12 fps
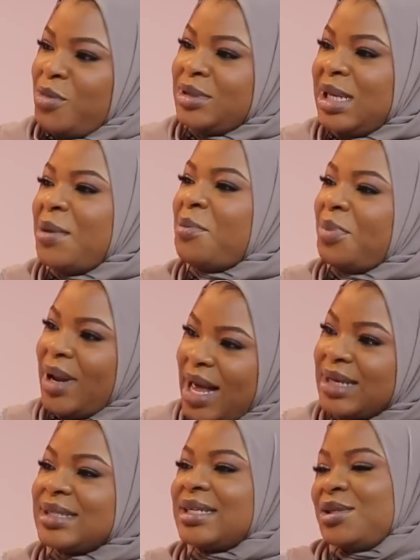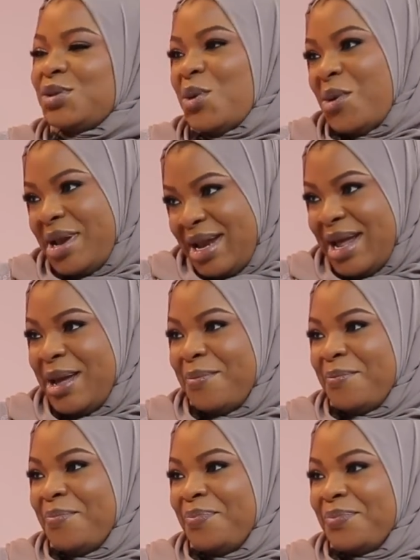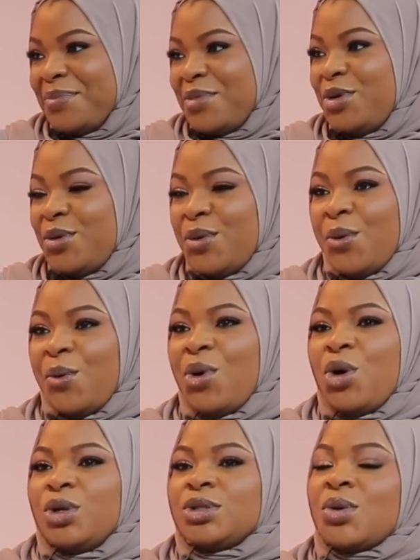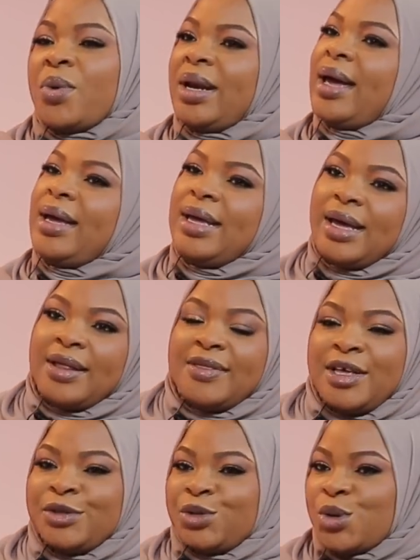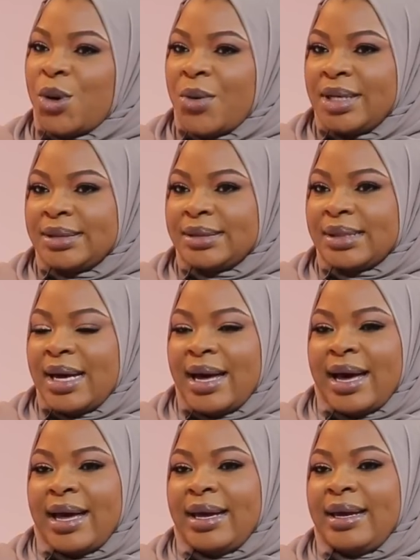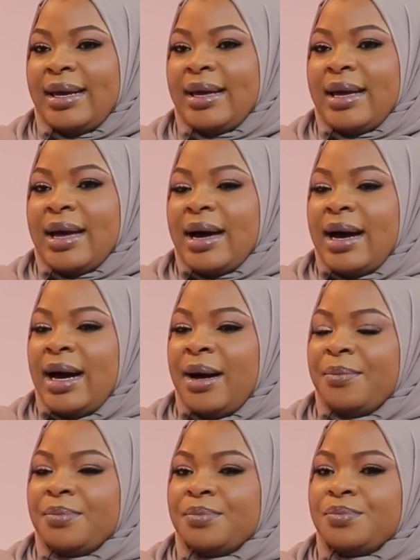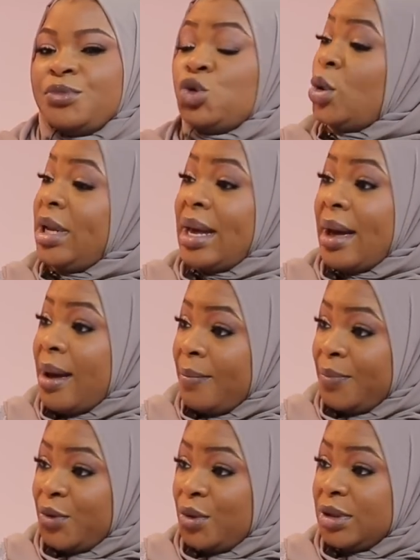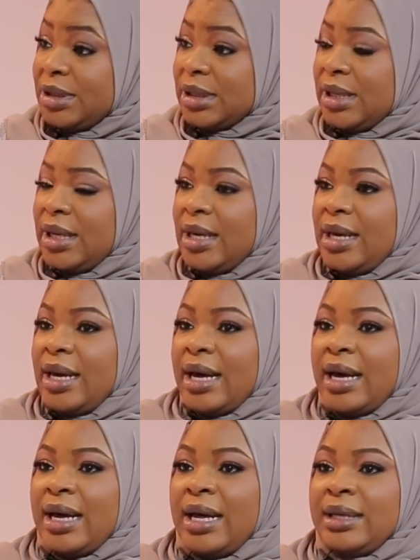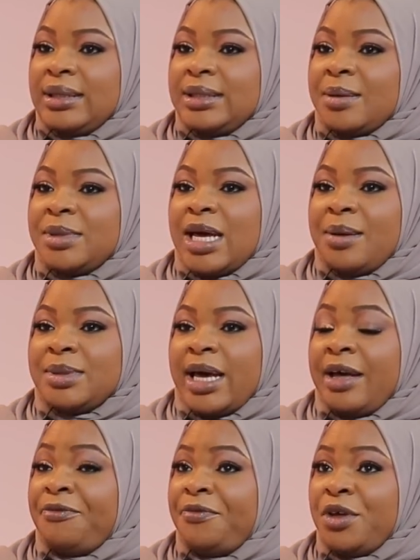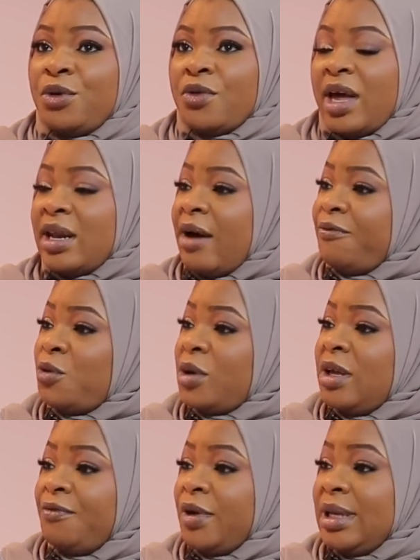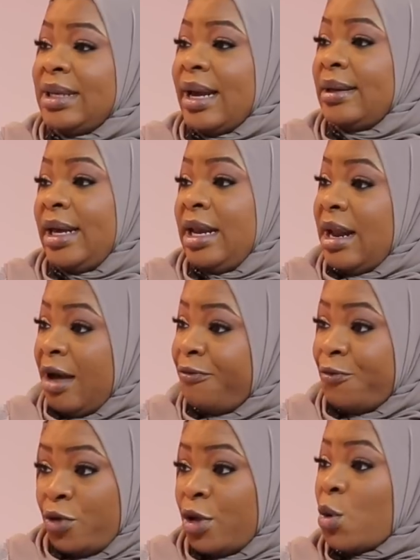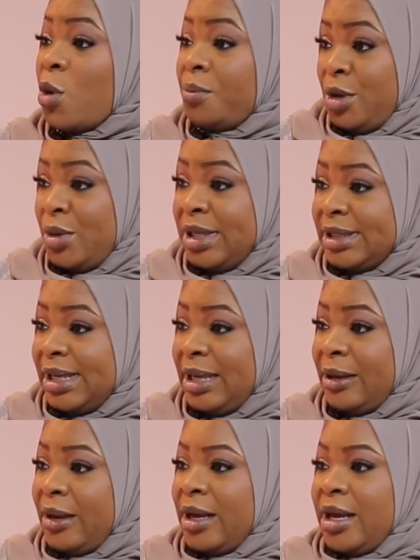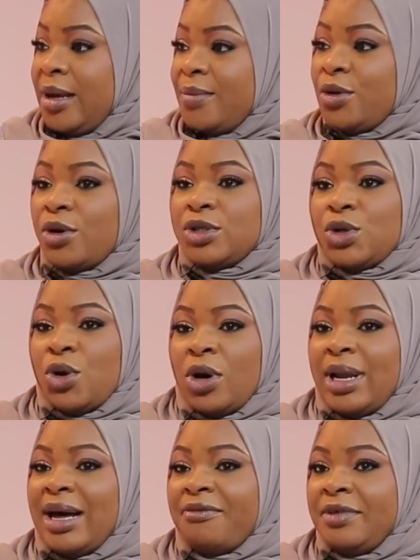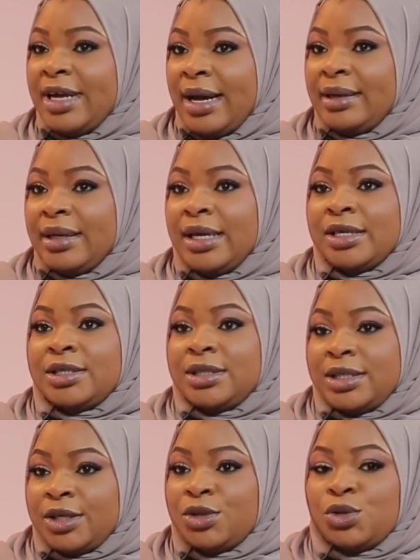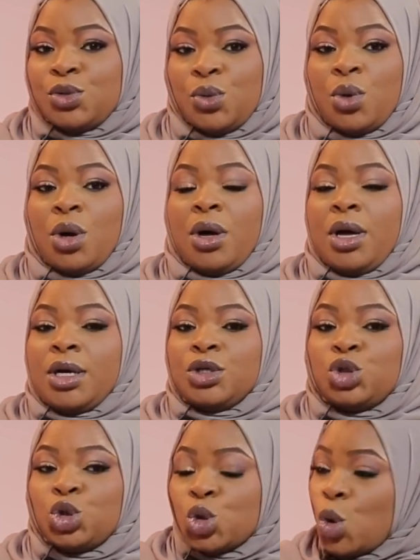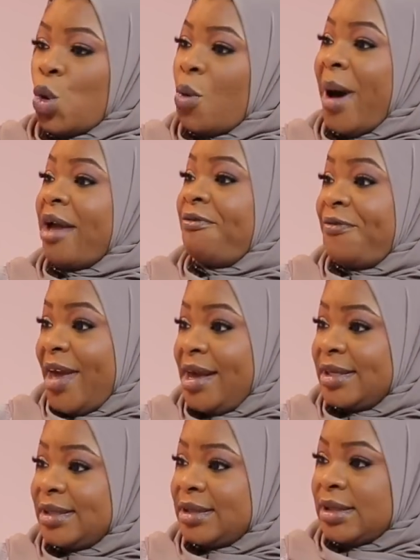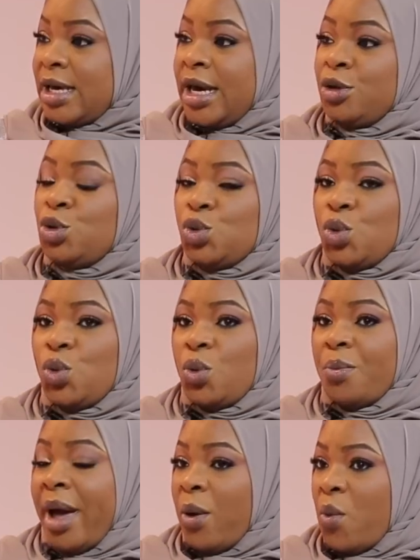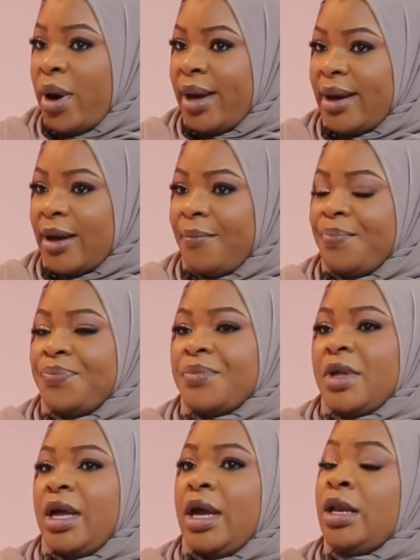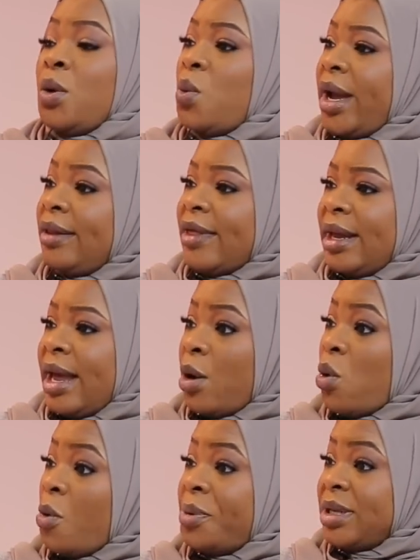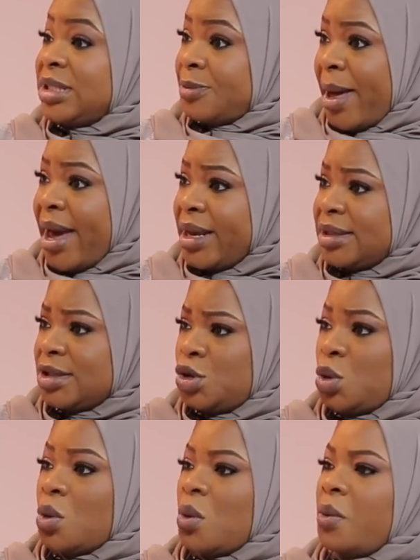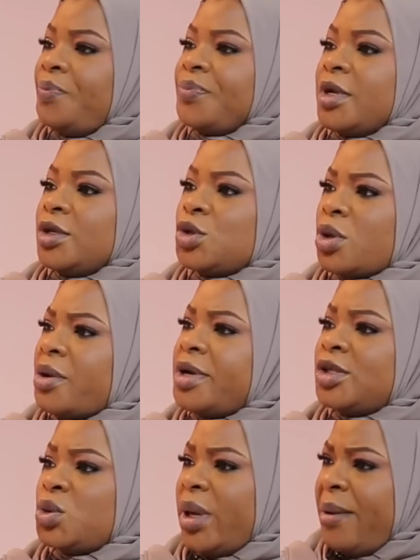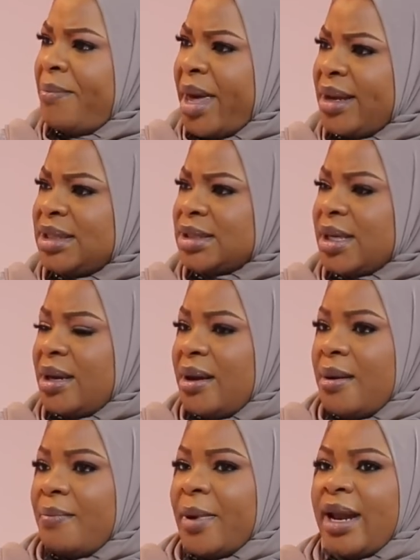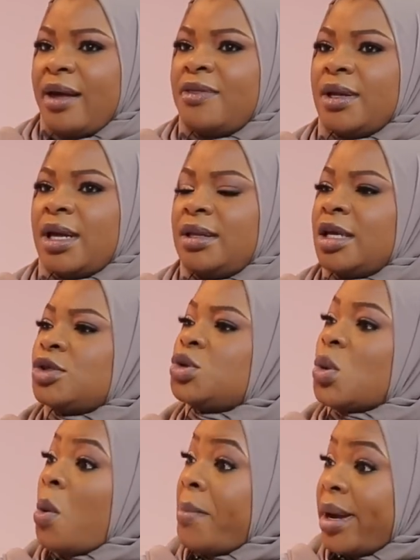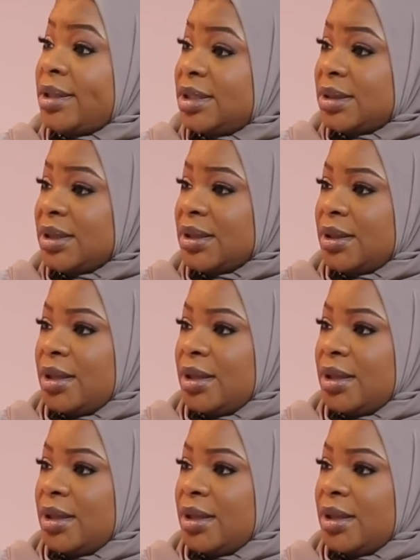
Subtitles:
Muslim plus his own name. So when I hear these stories, I am truly humbled. And sometimes I feel that I've not even done enough for the community, because all I've done is just to show my face and do my work in a way that I hope inspires, stories to emerge. But I think that there's so much